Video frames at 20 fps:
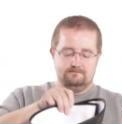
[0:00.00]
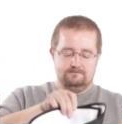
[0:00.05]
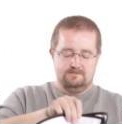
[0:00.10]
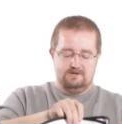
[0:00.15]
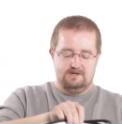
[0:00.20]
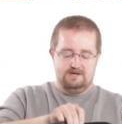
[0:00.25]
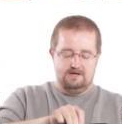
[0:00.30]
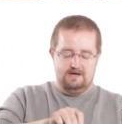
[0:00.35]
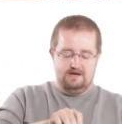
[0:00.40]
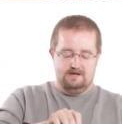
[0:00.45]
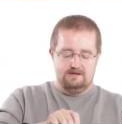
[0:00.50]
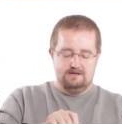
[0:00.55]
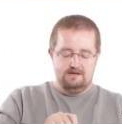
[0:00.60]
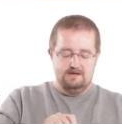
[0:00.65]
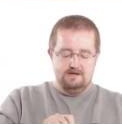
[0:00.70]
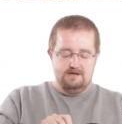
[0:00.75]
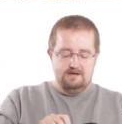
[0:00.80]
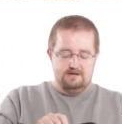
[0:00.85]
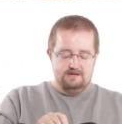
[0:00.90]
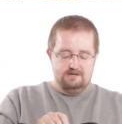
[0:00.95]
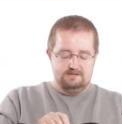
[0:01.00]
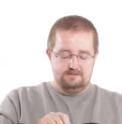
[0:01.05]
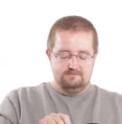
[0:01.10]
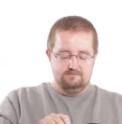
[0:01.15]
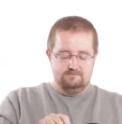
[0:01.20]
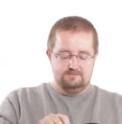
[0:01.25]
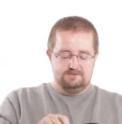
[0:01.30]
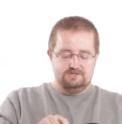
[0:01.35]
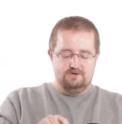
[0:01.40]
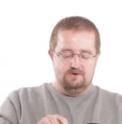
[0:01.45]
Okay,
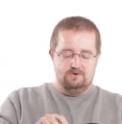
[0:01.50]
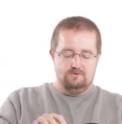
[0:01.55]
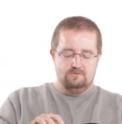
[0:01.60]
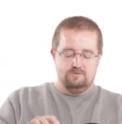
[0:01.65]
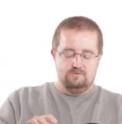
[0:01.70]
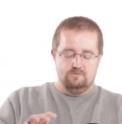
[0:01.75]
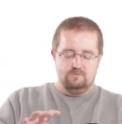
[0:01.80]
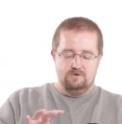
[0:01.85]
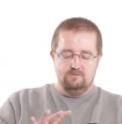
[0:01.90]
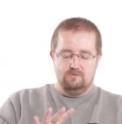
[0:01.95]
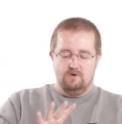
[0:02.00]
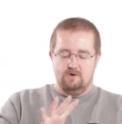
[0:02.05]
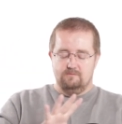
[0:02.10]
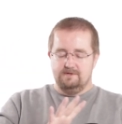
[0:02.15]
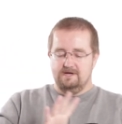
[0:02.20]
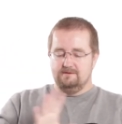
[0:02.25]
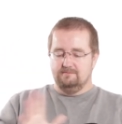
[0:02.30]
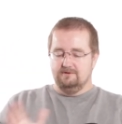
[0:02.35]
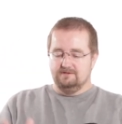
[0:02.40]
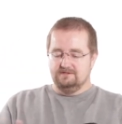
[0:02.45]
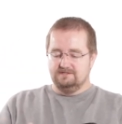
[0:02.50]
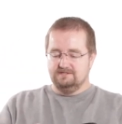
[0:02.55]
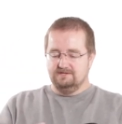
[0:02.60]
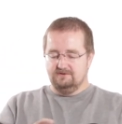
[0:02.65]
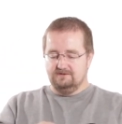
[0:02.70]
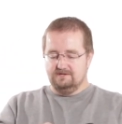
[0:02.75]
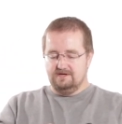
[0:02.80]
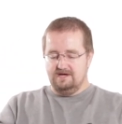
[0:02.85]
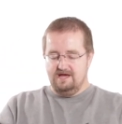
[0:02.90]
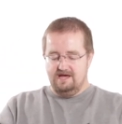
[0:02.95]
so we won't be able to
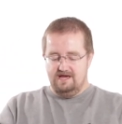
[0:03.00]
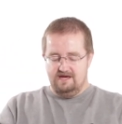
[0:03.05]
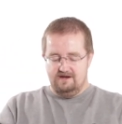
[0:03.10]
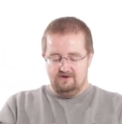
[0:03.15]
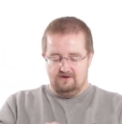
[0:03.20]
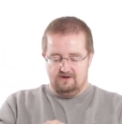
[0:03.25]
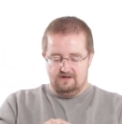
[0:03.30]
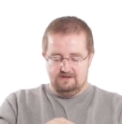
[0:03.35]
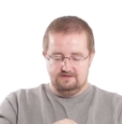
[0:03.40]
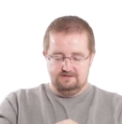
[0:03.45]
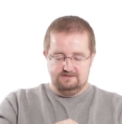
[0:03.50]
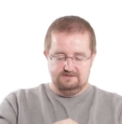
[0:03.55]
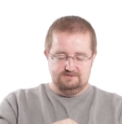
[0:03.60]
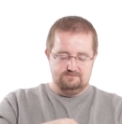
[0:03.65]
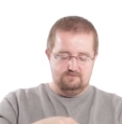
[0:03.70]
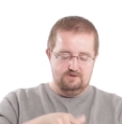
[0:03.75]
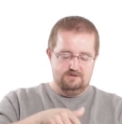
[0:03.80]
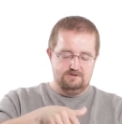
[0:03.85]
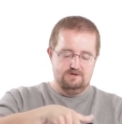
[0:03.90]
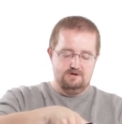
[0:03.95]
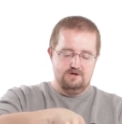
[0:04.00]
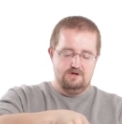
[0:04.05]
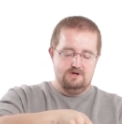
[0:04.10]
tilt the head on this one.